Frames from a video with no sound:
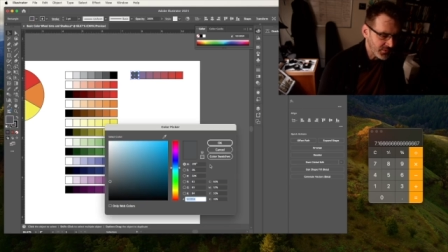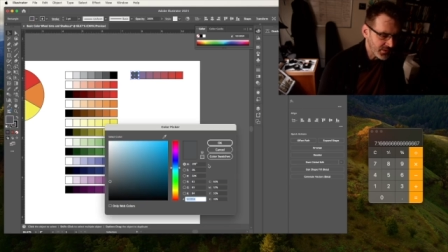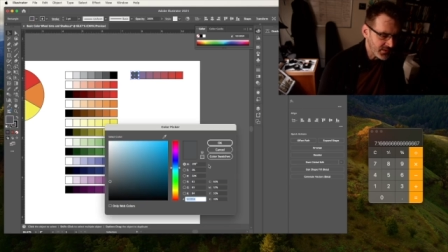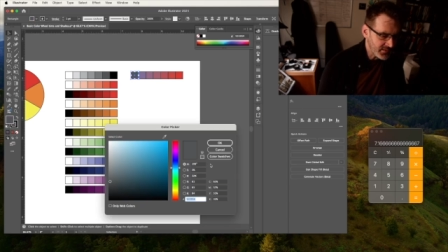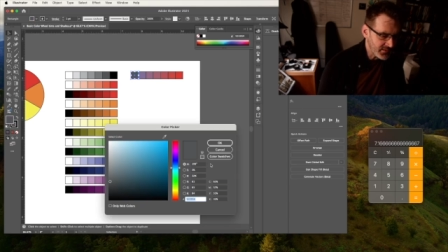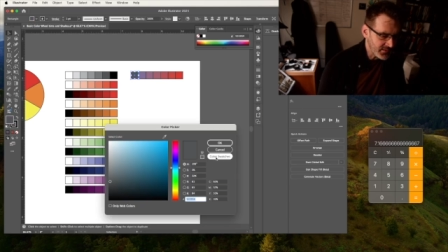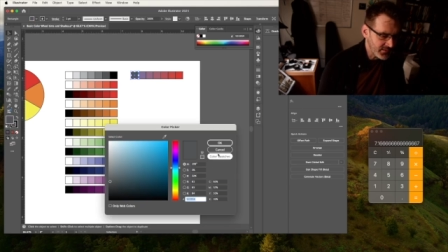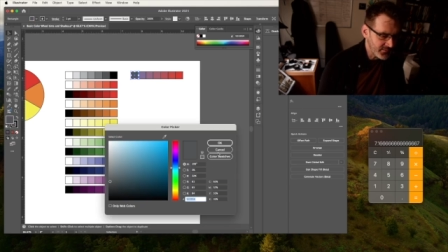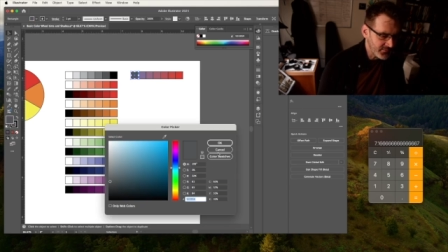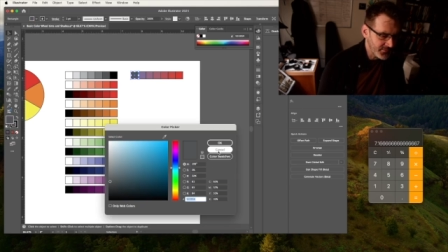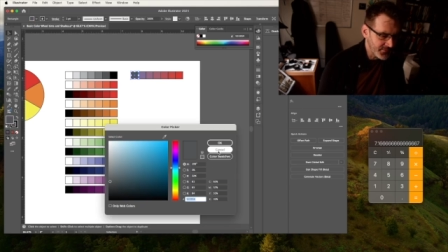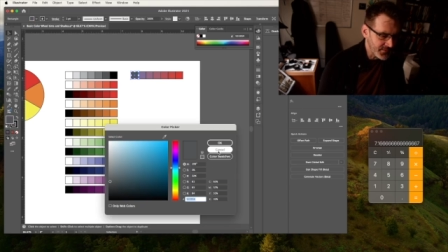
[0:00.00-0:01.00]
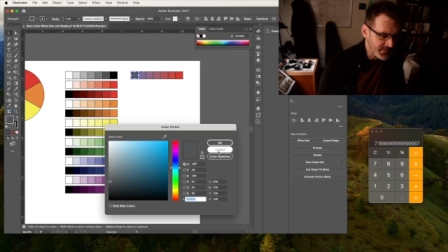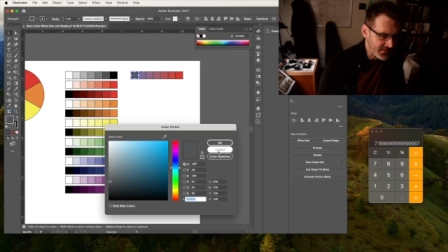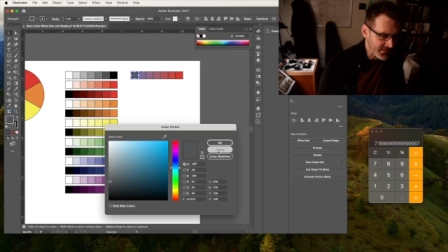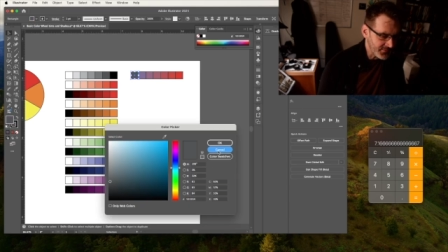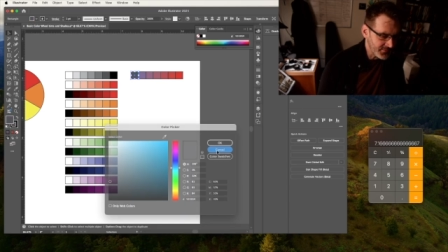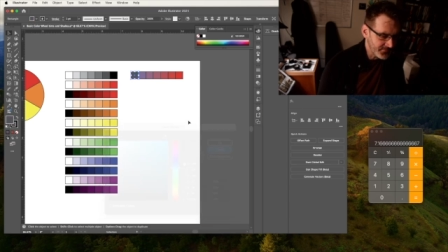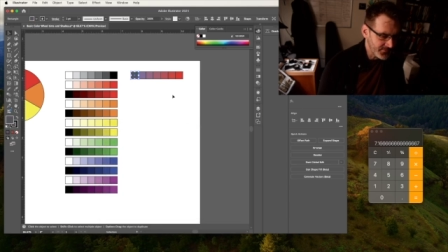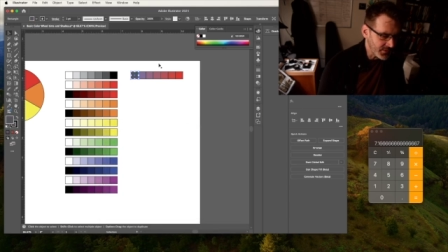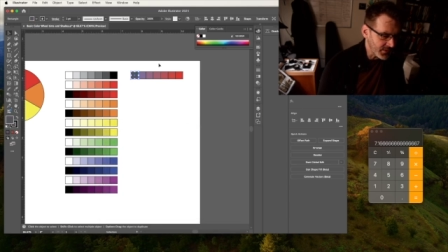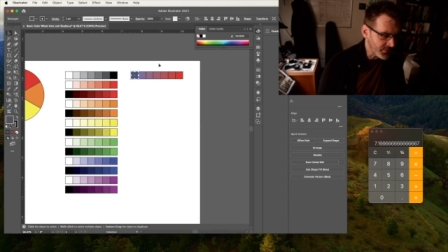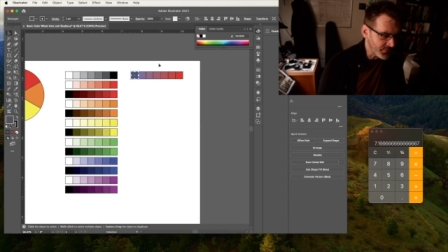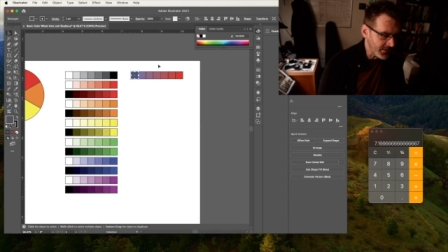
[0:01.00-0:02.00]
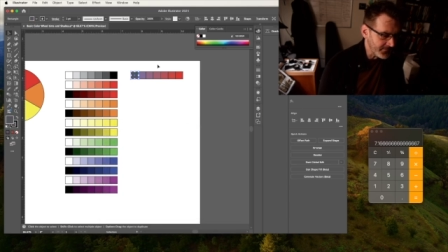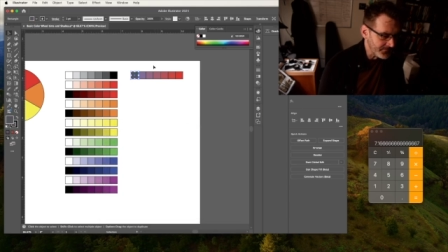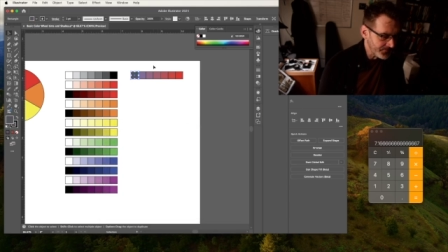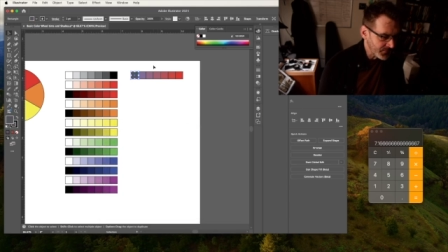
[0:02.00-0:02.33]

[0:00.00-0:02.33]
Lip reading: Looking at the end, 57. Okay, great.